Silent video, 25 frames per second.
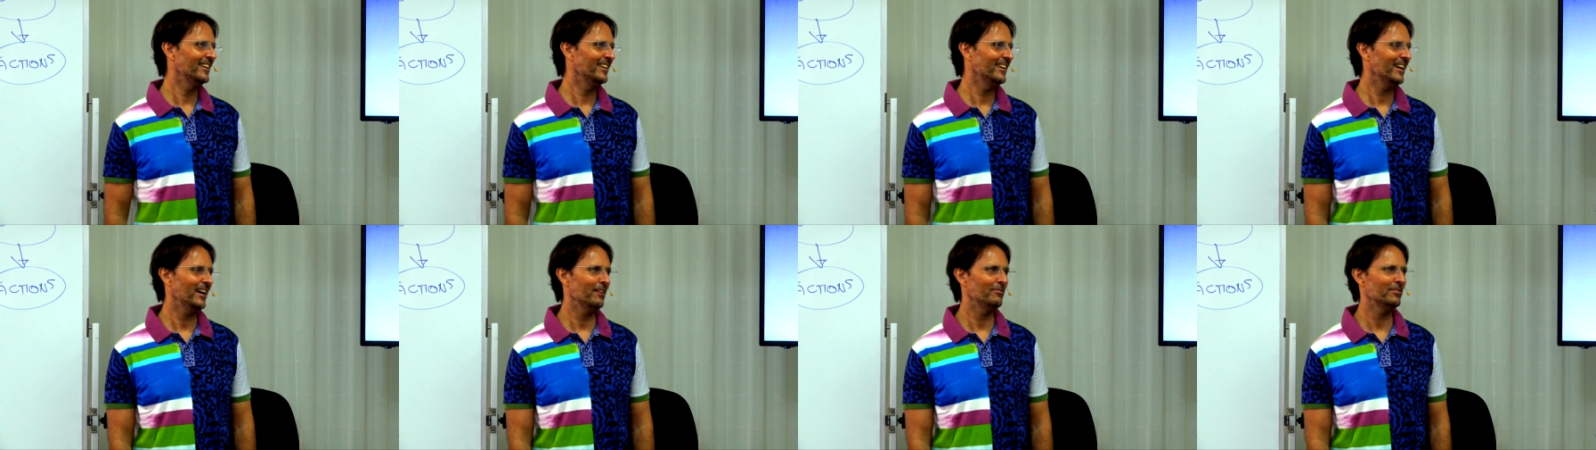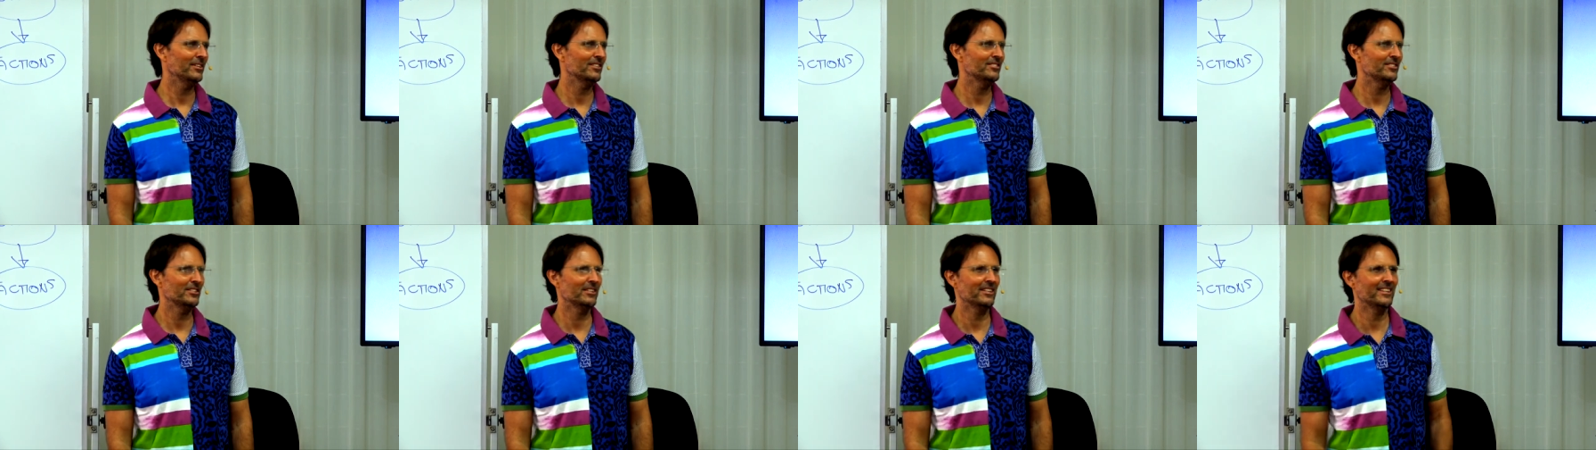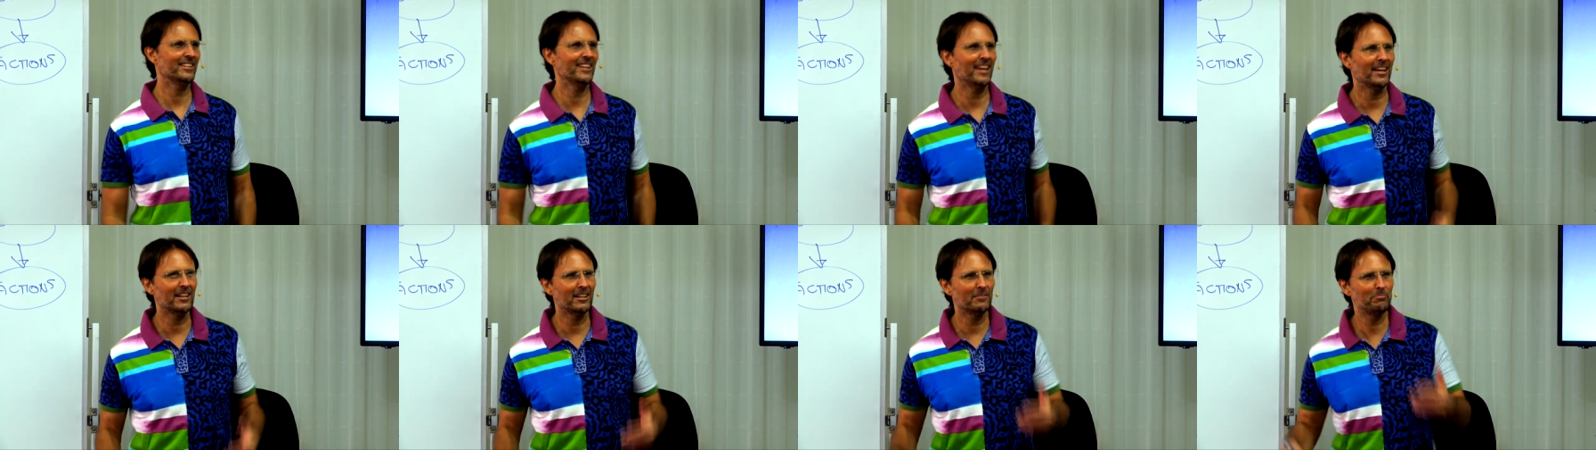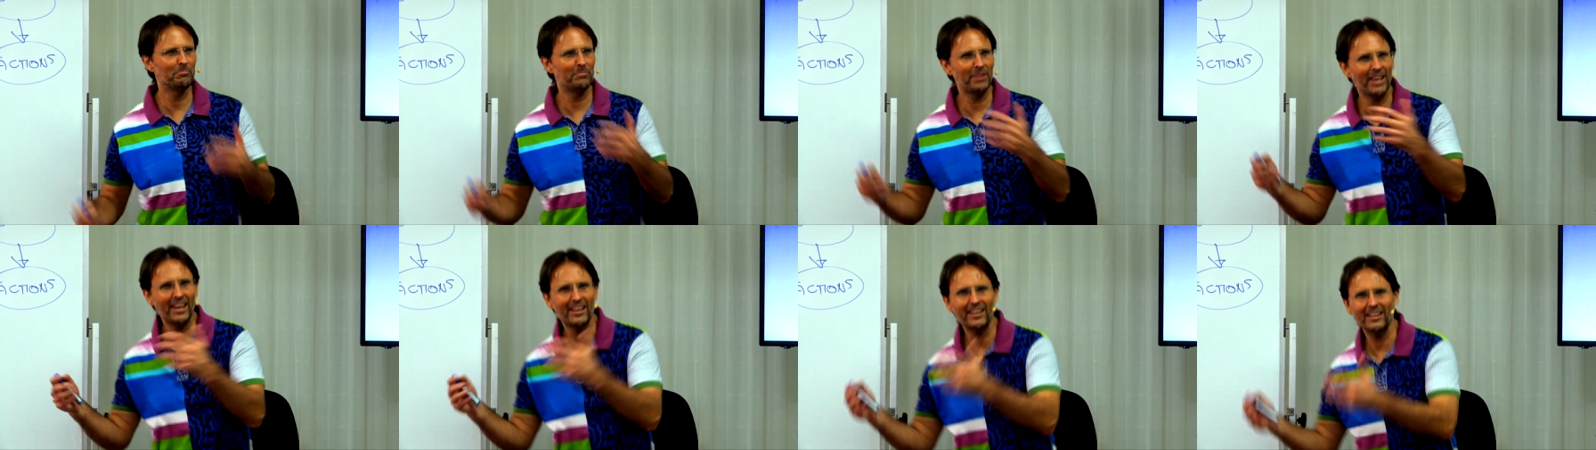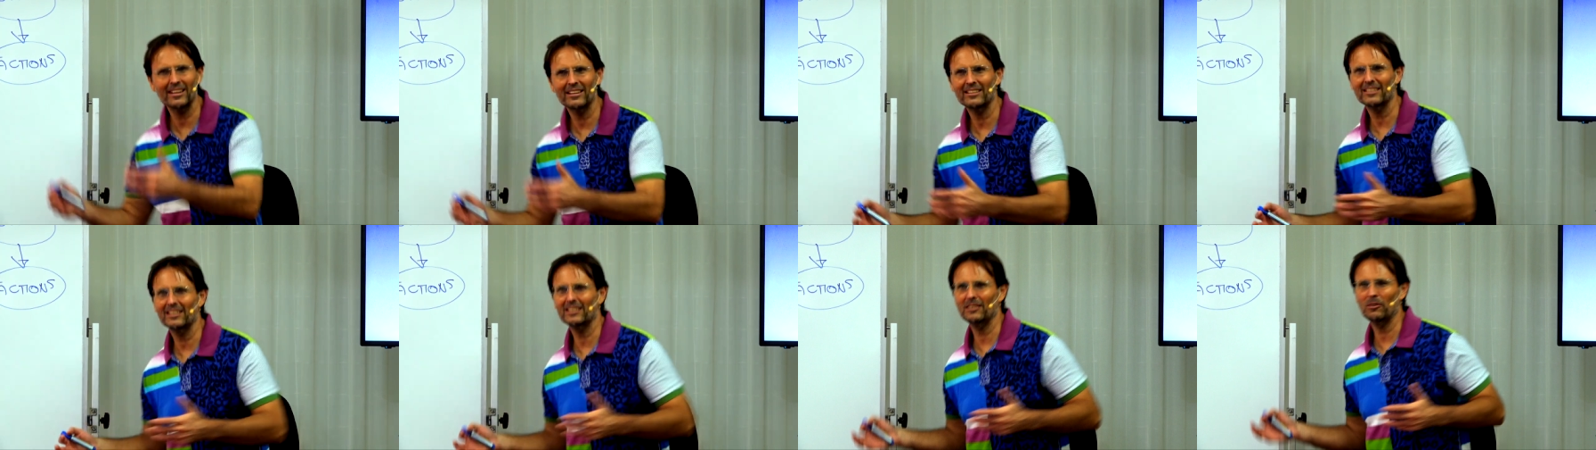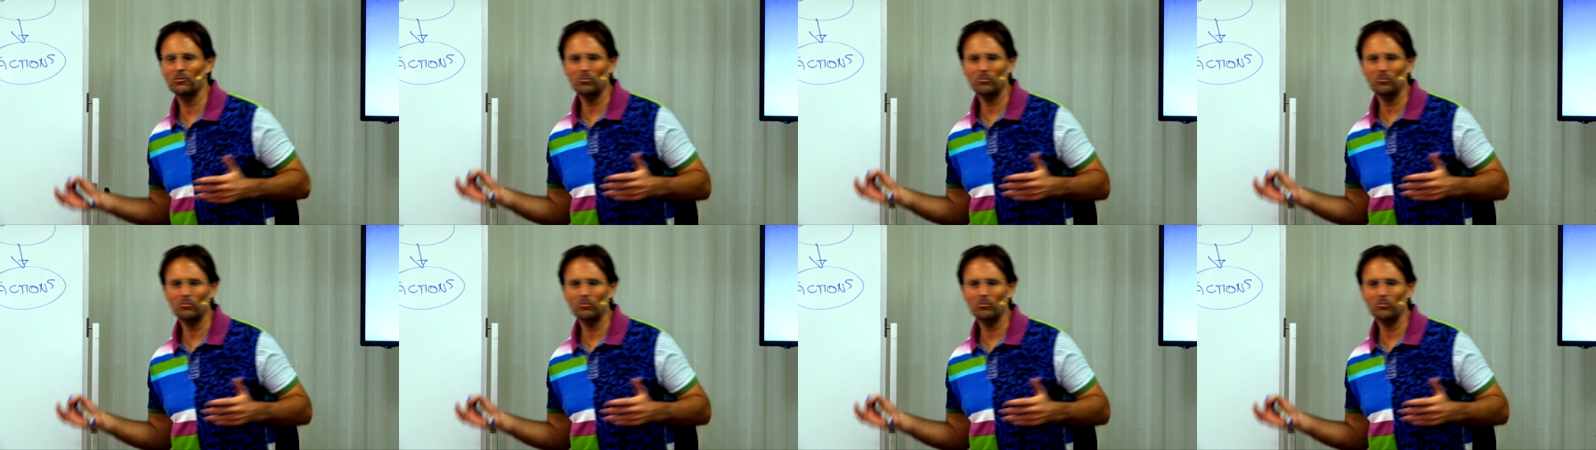having to get better than